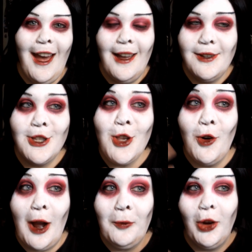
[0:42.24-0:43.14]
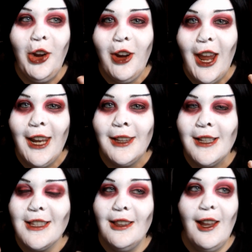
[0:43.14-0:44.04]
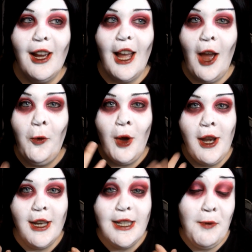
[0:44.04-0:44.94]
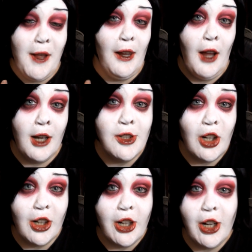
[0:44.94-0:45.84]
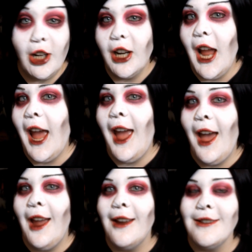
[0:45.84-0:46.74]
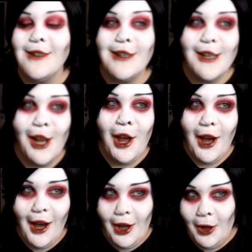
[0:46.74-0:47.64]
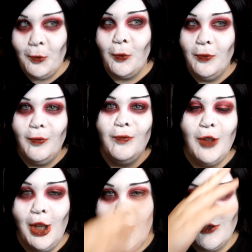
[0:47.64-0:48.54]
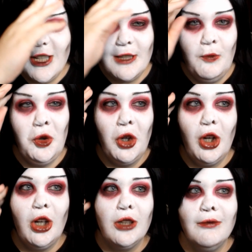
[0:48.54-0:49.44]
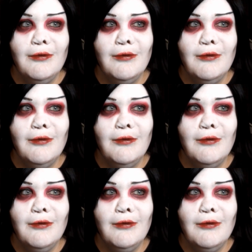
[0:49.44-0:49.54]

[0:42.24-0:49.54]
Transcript: And so I'm recreating this look. I wanted it to be a lot darker and, um, you know, just more,